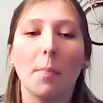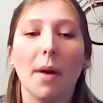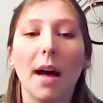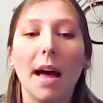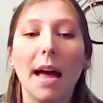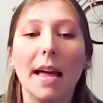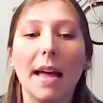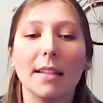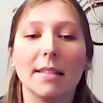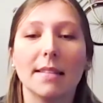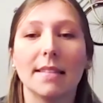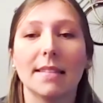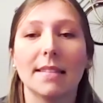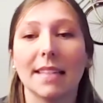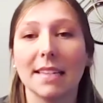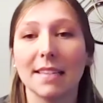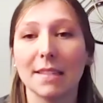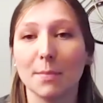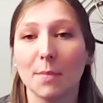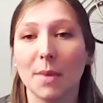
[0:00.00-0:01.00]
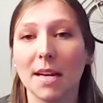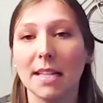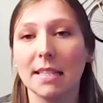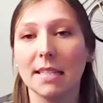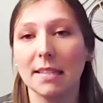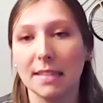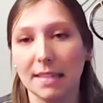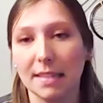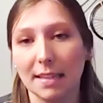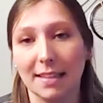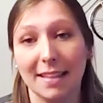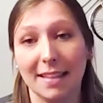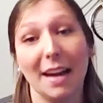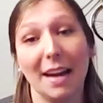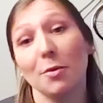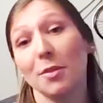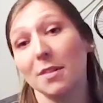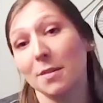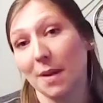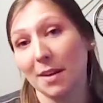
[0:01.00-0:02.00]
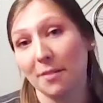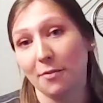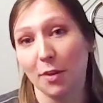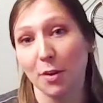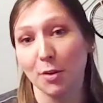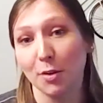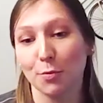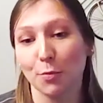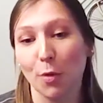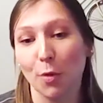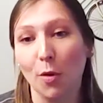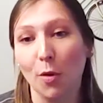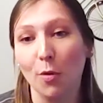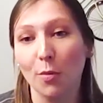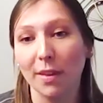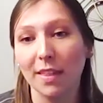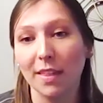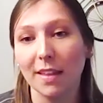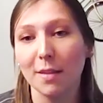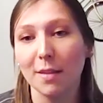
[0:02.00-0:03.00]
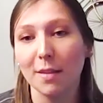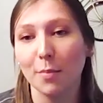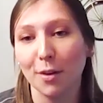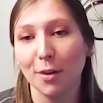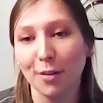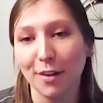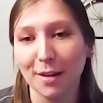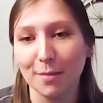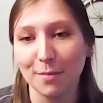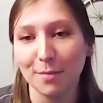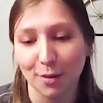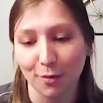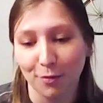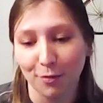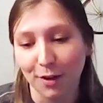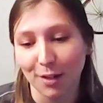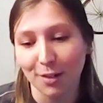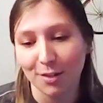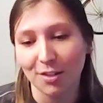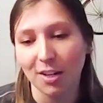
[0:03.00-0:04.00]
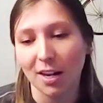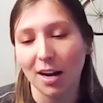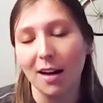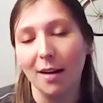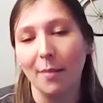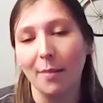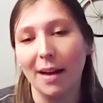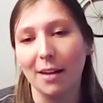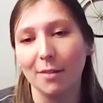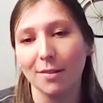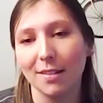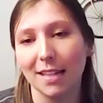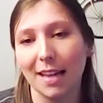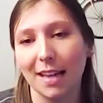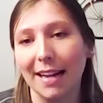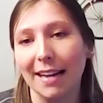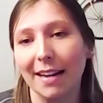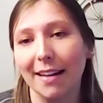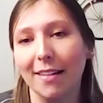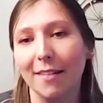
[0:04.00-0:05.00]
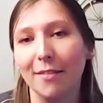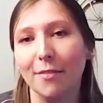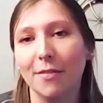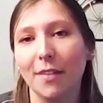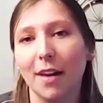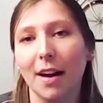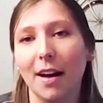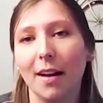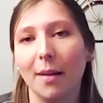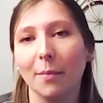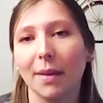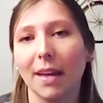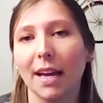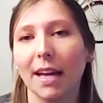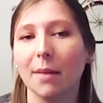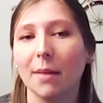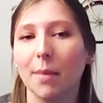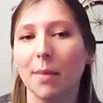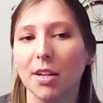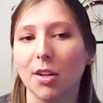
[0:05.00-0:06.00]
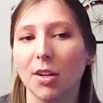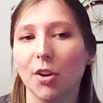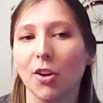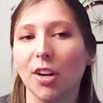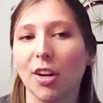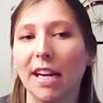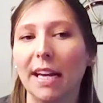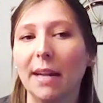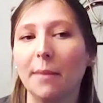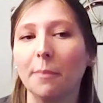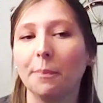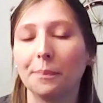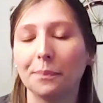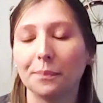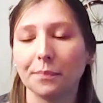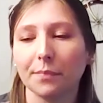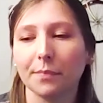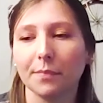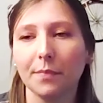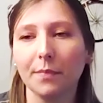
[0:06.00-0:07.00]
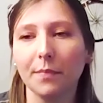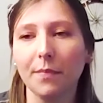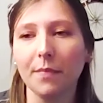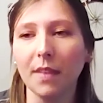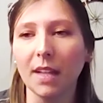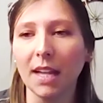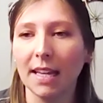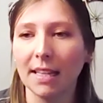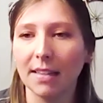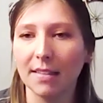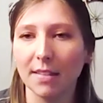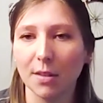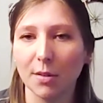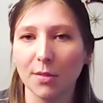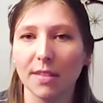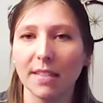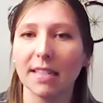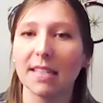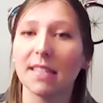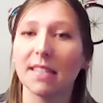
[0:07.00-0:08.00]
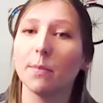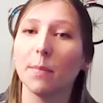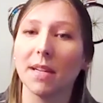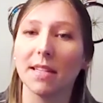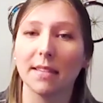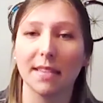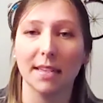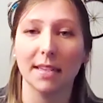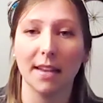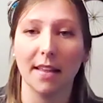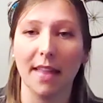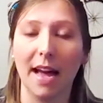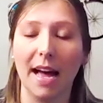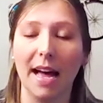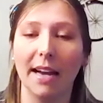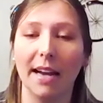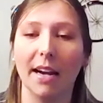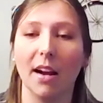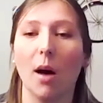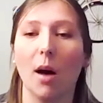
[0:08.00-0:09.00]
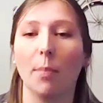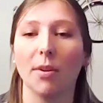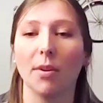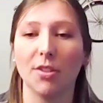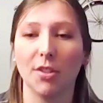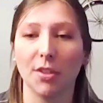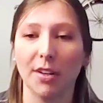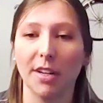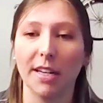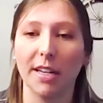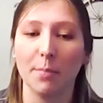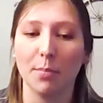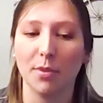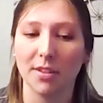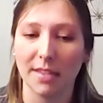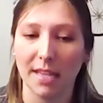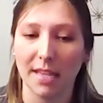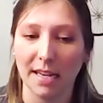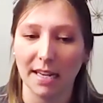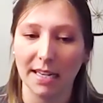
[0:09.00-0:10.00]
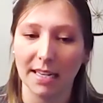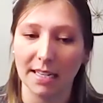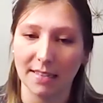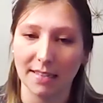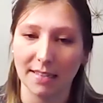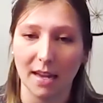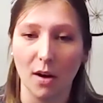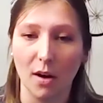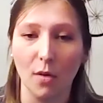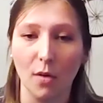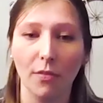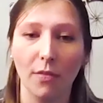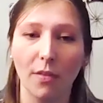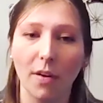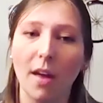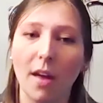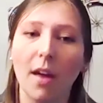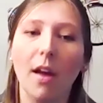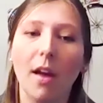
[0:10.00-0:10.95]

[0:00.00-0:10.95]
but six months, and that was my first role within the program. So, first job outside of um, getting my degree. And so, six months into that, an opportunity presented itself